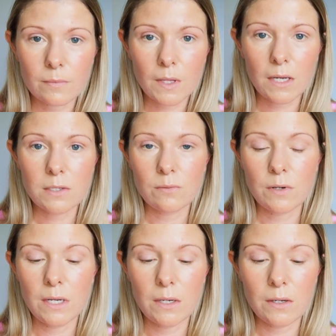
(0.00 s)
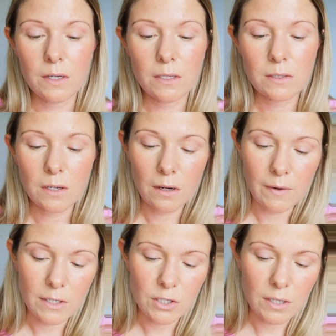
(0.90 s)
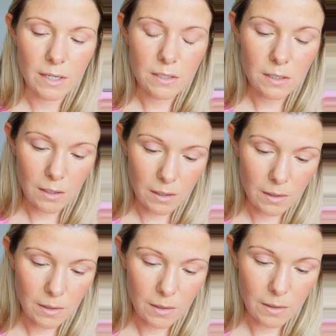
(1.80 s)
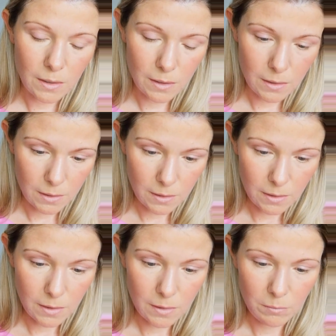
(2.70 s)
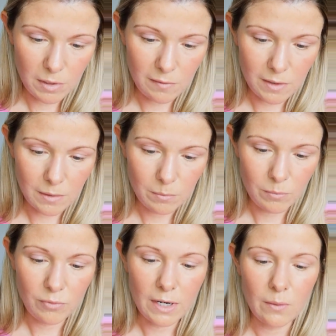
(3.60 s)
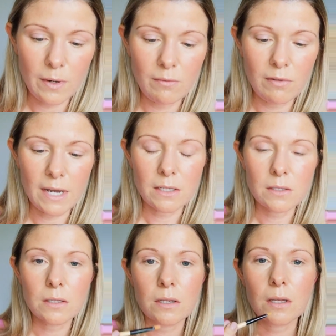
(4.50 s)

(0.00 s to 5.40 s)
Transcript: Yeah, it's a really nice colour actually. It's like a bit of a browny red.